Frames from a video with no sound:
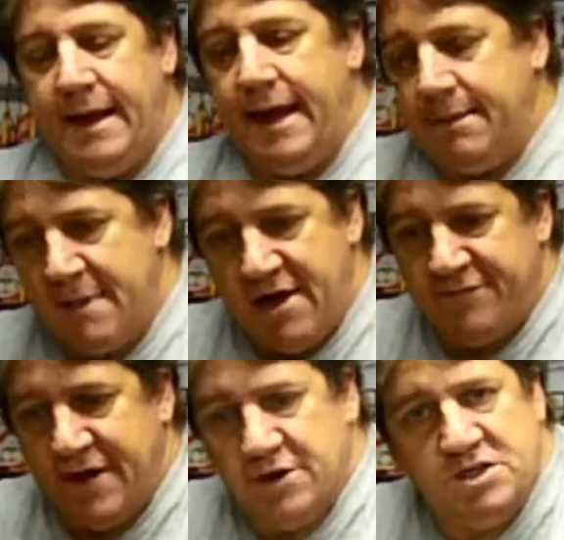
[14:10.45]
and
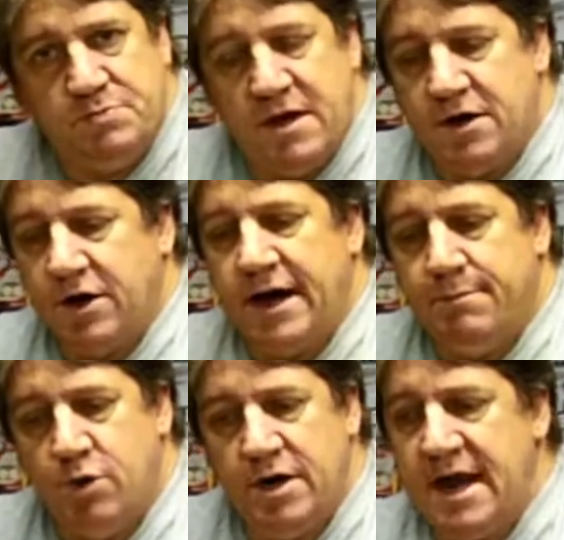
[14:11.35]
modify your spinner
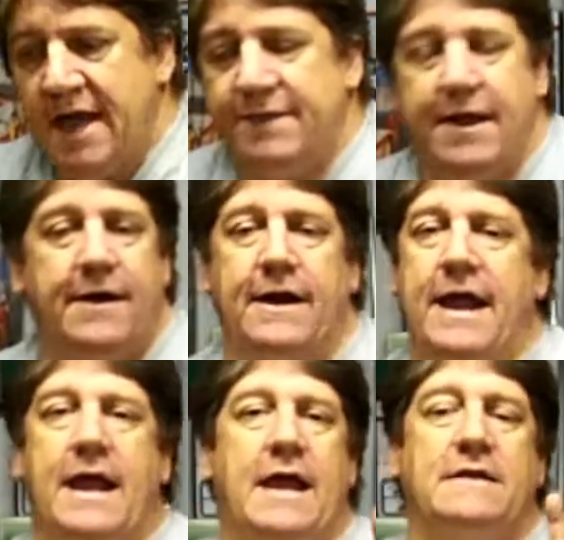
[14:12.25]
and put it on there,
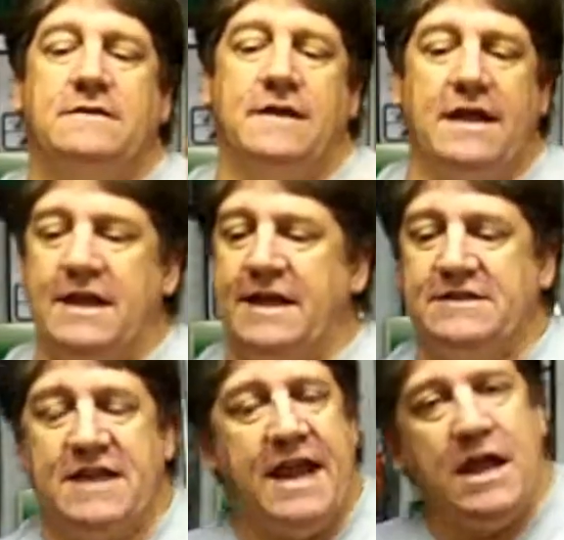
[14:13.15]
and it
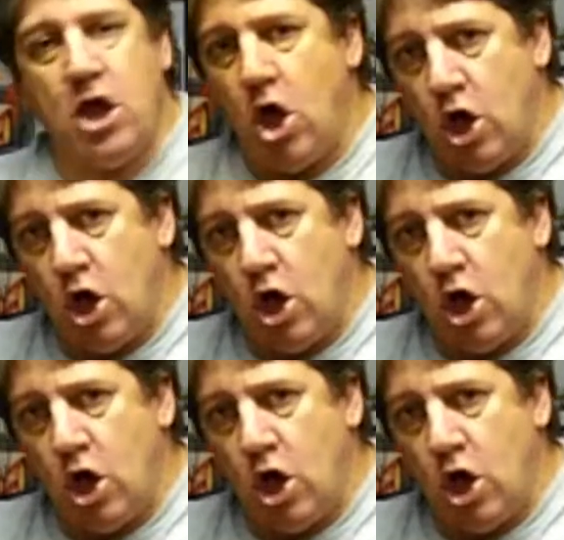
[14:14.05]
is a